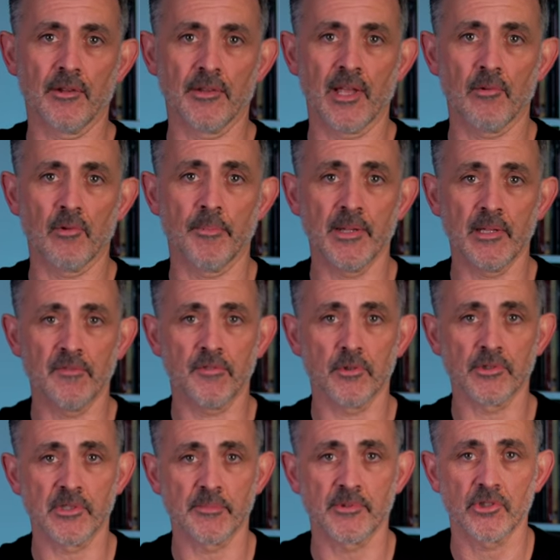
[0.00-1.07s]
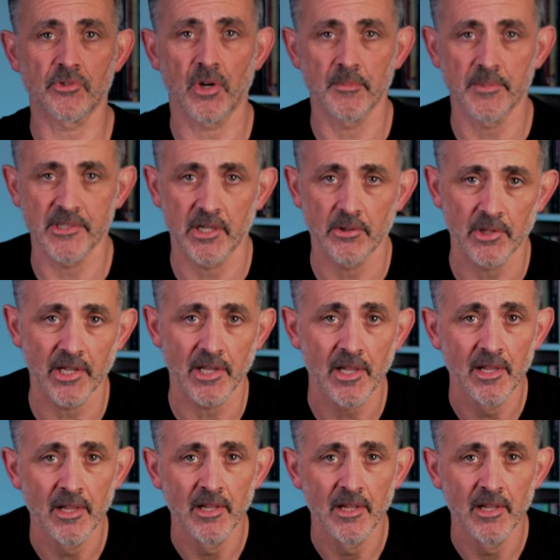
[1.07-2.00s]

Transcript: And that will be for subscribers only.